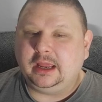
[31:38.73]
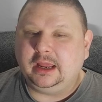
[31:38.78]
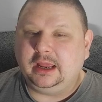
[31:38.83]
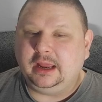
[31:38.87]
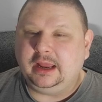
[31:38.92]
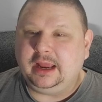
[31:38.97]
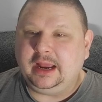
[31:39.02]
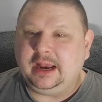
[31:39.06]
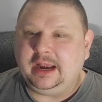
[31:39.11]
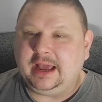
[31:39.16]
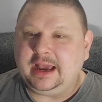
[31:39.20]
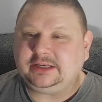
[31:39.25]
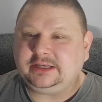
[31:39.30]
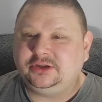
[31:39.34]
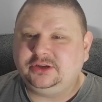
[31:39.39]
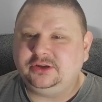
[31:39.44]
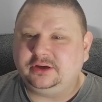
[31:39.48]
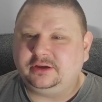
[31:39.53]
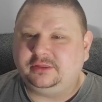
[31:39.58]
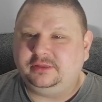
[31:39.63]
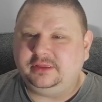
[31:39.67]
And I
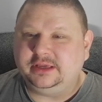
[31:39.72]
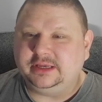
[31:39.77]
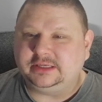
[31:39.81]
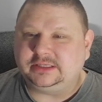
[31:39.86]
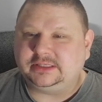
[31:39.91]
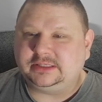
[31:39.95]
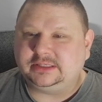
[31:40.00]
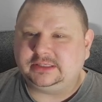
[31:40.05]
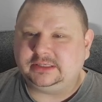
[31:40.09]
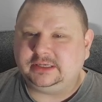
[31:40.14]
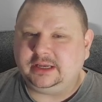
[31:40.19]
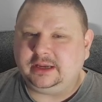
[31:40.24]
took this.